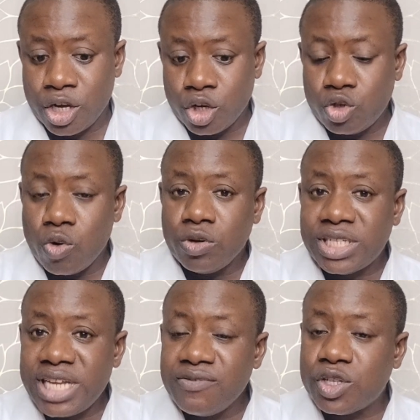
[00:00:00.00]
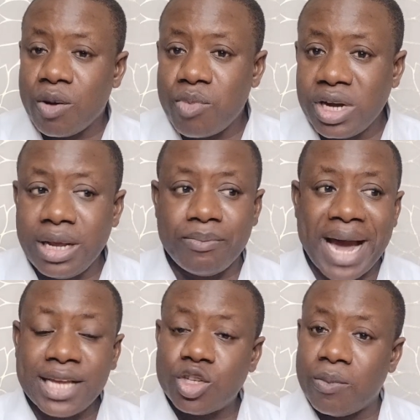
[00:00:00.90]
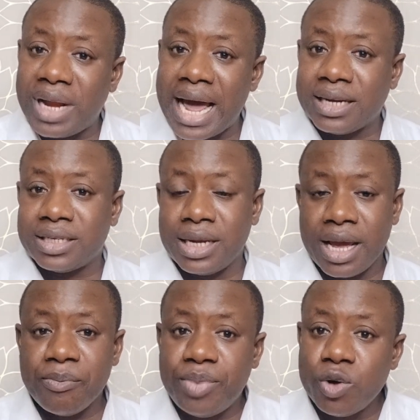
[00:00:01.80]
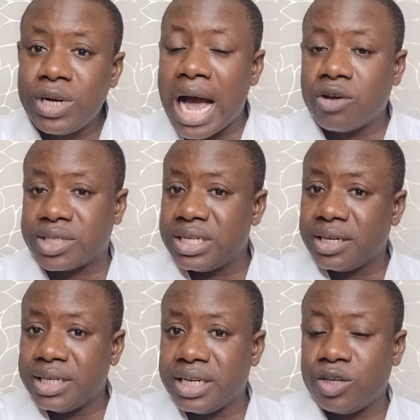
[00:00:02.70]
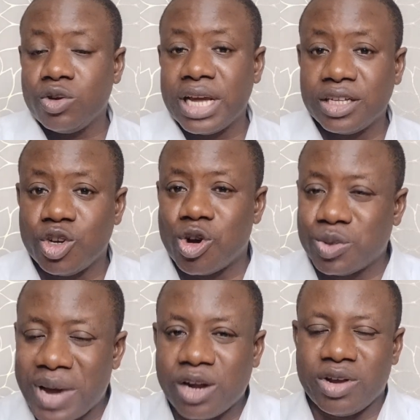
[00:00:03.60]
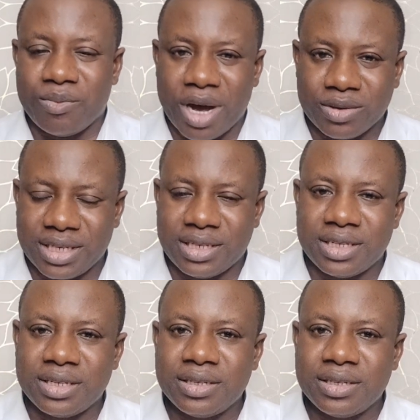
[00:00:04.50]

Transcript: So save some money, buy some land, build house secretly. Don't let your husband know about it.